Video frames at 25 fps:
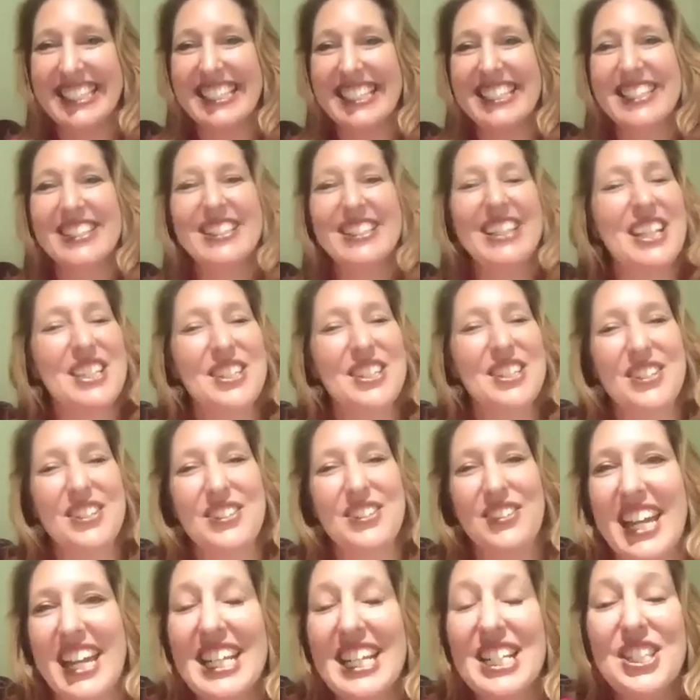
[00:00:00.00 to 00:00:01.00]
That's
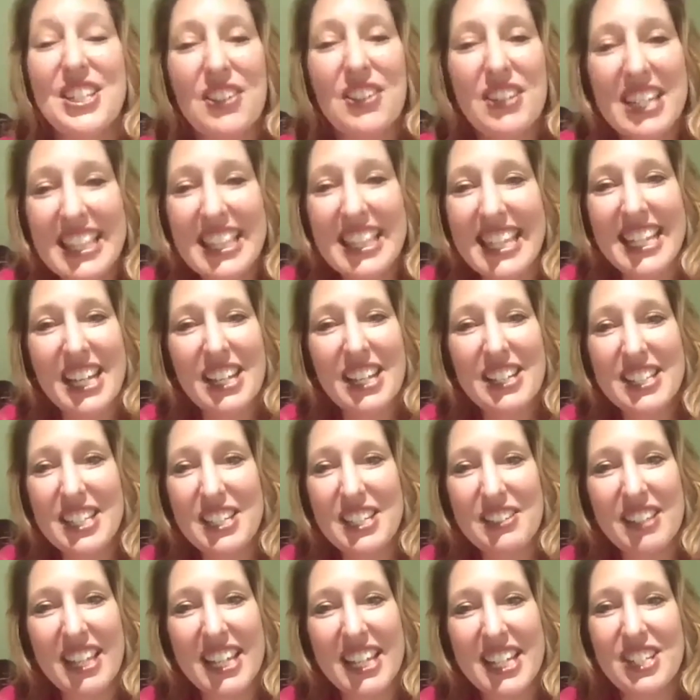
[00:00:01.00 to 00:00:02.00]
great. Is there anything else
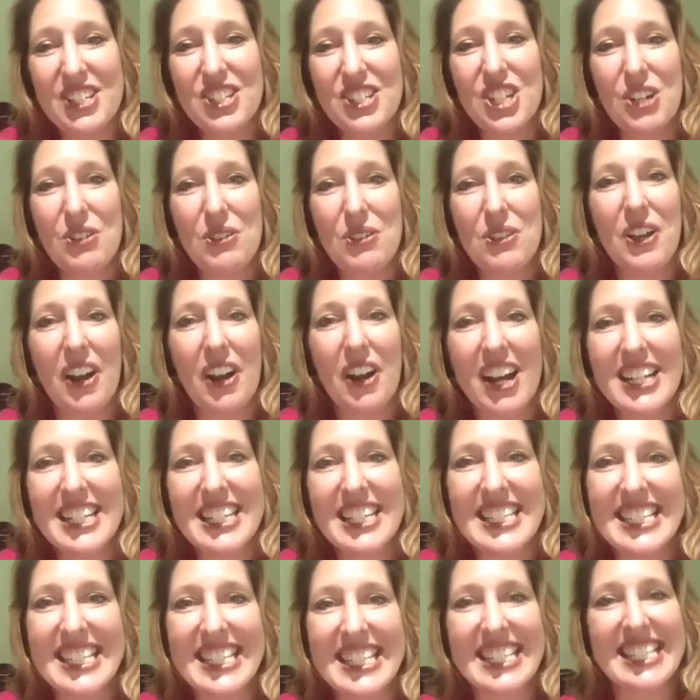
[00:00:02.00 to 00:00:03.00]
that you'd like to share with our
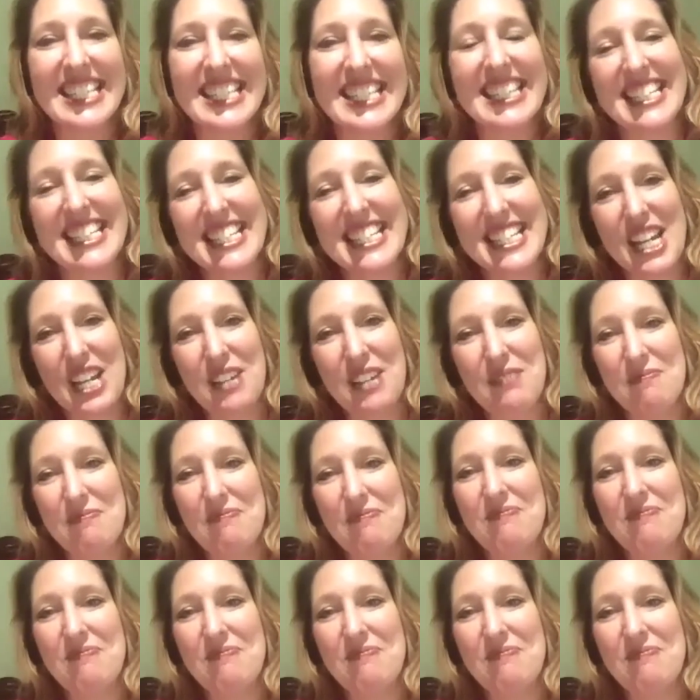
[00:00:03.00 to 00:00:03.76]
audiences at this time?